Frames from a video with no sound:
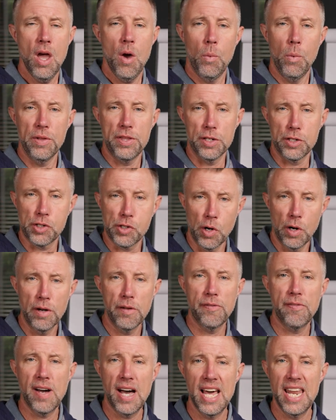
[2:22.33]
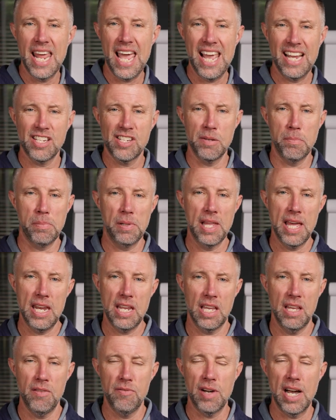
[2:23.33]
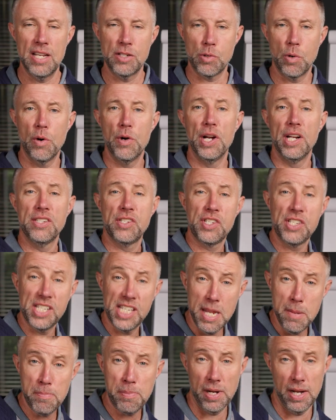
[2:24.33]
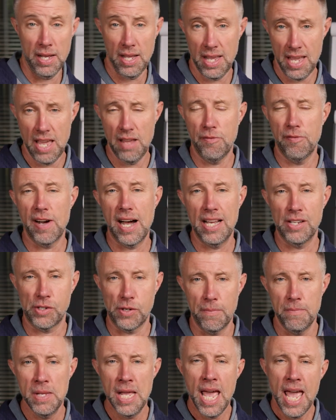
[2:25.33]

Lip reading: with a certified exit planning advisor, or a CEPA advisor.